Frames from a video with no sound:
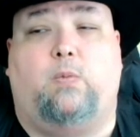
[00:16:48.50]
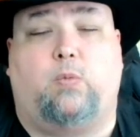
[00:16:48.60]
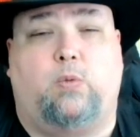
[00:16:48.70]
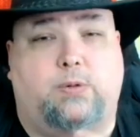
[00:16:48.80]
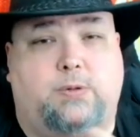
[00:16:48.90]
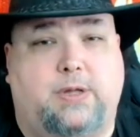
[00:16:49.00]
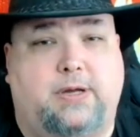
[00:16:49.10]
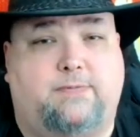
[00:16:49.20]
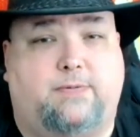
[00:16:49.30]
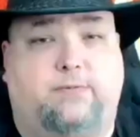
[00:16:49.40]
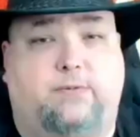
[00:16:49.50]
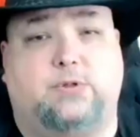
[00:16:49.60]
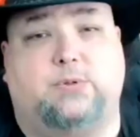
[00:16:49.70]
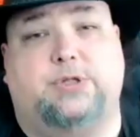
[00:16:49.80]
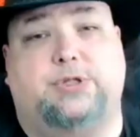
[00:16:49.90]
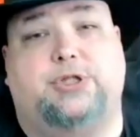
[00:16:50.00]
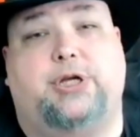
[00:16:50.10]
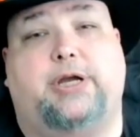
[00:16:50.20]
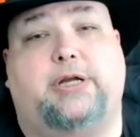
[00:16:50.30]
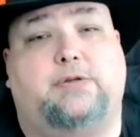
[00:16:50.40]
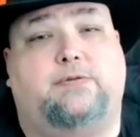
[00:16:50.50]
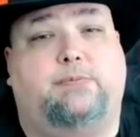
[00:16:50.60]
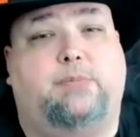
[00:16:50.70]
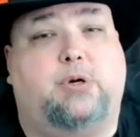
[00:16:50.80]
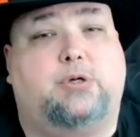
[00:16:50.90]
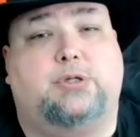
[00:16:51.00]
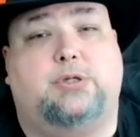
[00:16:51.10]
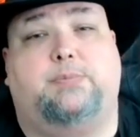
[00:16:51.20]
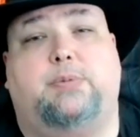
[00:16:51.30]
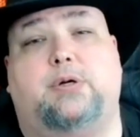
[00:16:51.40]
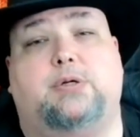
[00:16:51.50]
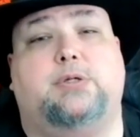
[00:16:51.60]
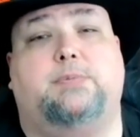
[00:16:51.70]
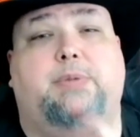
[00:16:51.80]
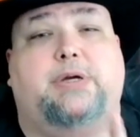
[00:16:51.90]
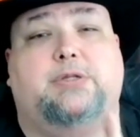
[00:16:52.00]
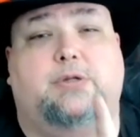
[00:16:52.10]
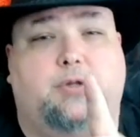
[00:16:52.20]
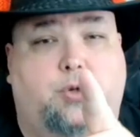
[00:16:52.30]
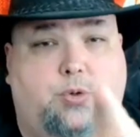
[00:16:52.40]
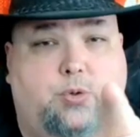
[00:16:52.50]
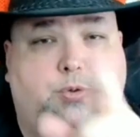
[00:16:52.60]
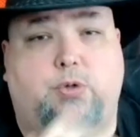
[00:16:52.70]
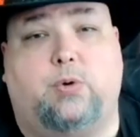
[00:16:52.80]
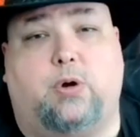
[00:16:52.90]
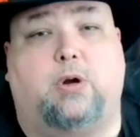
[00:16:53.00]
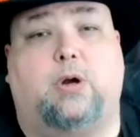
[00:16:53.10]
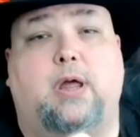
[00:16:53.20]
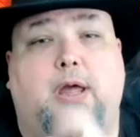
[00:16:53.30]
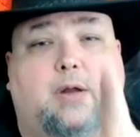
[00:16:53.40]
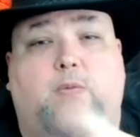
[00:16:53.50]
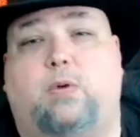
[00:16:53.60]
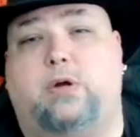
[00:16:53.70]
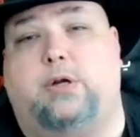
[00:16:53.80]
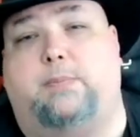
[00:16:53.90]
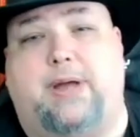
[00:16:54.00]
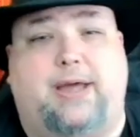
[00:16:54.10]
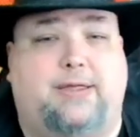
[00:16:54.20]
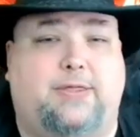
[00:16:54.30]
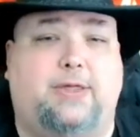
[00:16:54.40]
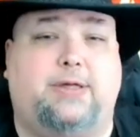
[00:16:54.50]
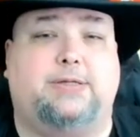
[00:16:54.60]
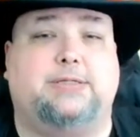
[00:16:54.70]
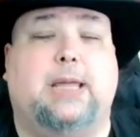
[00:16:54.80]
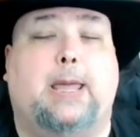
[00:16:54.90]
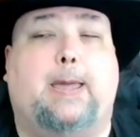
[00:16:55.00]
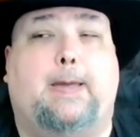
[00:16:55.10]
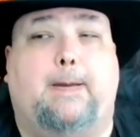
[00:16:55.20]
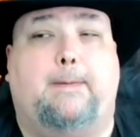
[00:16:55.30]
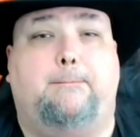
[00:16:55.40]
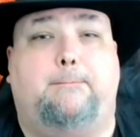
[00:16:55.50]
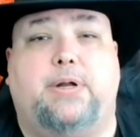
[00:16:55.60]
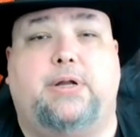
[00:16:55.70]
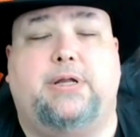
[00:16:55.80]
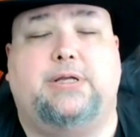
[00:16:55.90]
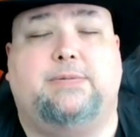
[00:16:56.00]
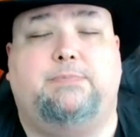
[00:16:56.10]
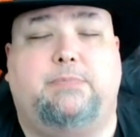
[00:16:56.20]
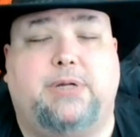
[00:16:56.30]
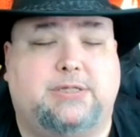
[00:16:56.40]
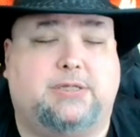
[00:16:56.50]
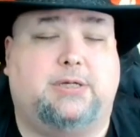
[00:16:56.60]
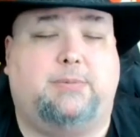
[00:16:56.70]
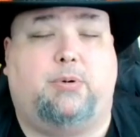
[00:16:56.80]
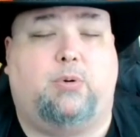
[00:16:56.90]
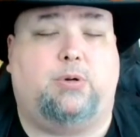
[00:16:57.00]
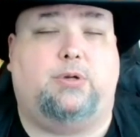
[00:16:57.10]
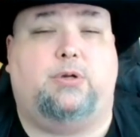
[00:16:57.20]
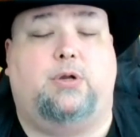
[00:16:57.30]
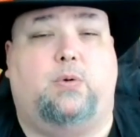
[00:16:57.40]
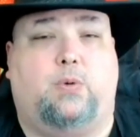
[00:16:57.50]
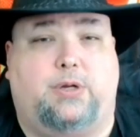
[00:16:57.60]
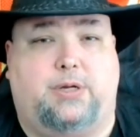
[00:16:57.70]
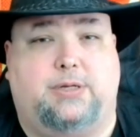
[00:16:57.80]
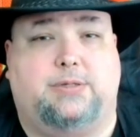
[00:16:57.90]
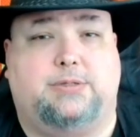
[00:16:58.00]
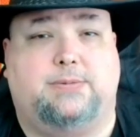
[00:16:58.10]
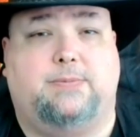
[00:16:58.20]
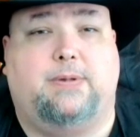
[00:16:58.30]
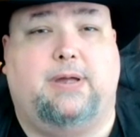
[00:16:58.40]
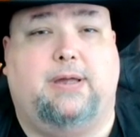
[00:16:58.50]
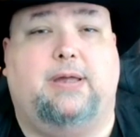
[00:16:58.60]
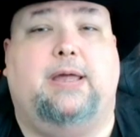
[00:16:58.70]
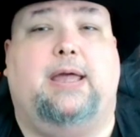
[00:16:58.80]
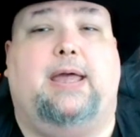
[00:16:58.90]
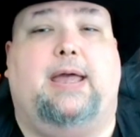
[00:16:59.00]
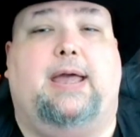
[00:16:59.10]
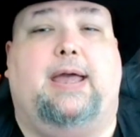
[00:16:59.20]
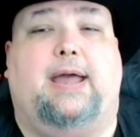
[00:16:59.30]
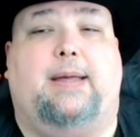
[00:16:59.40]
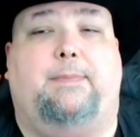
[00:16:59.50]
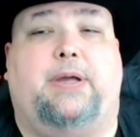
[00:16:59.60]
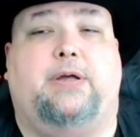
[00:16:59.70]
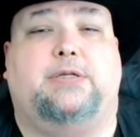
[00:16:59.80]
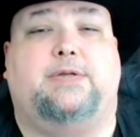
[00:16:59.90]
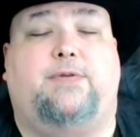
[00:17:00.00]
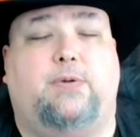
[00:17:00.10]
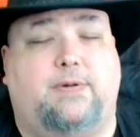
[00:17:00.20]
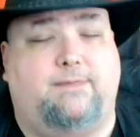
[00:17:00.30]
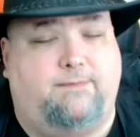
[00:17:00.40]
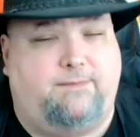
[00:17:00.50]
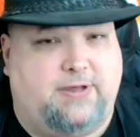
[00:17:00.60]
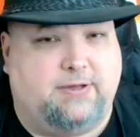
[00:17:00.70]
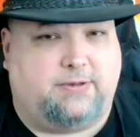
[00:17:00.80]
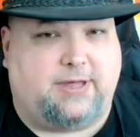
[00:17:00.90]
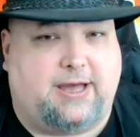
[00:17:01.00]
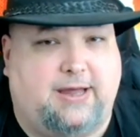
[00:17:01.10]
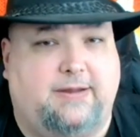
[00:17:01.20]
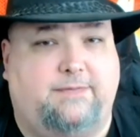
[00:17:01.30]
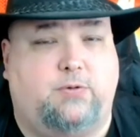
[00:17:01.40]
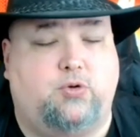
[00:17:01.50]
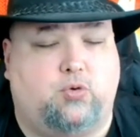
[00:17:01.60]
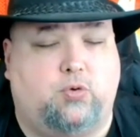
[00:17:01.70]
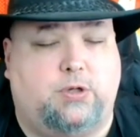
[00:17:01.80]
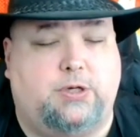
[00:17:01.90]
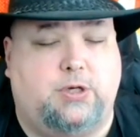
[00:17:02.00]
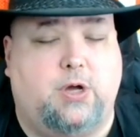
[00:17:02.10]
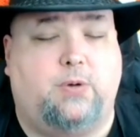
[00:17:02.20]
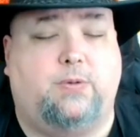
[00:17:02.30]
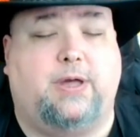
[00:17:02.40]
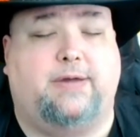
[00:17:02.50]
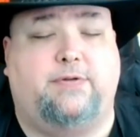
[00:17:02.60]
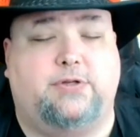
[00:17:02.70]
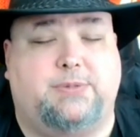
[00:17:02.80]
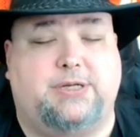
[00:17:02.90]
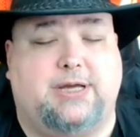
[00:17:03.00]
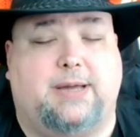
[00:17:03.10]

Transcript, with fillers: what we're thankful for is going to change from person to person based on who you are and what your path is. But it is immensely important to know what it is. Because if you can feel that, if you truly know that, if you spend